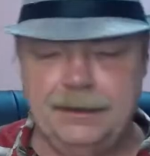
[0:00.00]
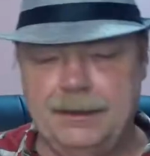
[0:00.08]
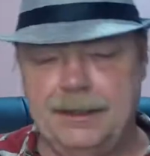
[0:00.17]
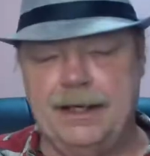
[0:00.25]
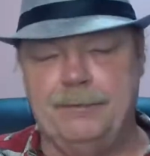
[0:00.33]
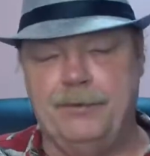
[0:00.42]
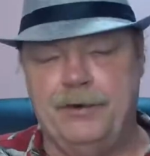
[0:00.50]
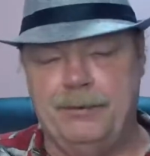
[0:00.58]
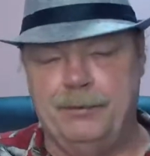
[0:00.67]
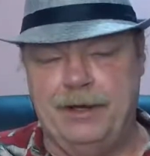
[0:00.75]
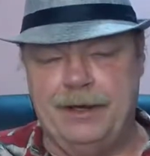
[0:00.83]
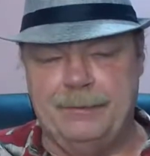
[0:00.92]
I got
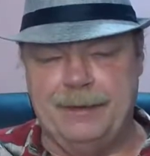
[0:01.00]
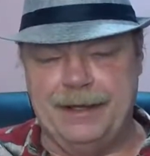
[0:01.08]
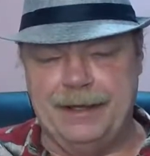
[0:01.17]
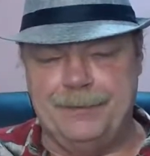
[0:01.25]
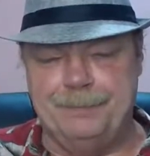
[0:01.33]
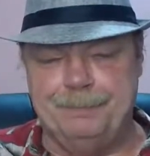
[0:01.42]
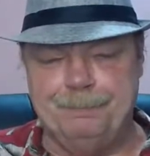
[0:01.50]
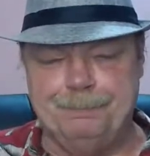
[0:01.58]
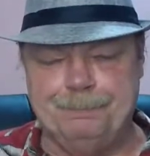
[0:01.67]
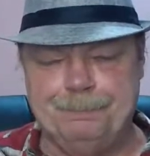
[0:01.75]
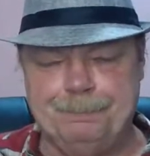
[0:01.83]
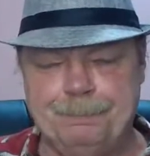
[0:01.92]
Moab while on my head.
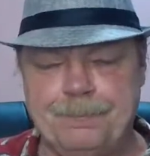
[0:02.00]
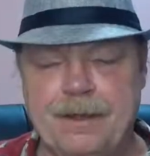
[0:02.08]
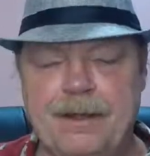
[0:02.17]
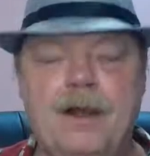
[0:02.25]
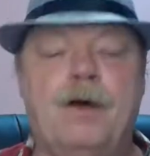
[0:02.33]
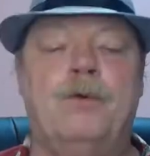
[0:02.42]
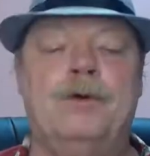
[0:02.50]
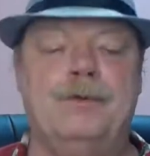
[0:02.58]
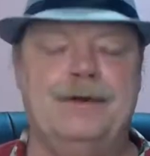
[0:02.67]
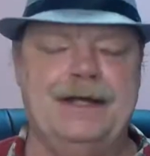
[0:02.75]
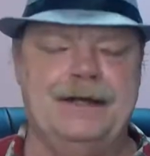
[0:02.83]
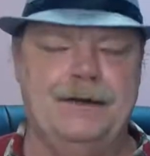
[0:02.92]
When we
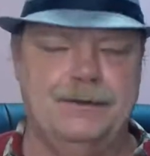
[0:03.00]
were down at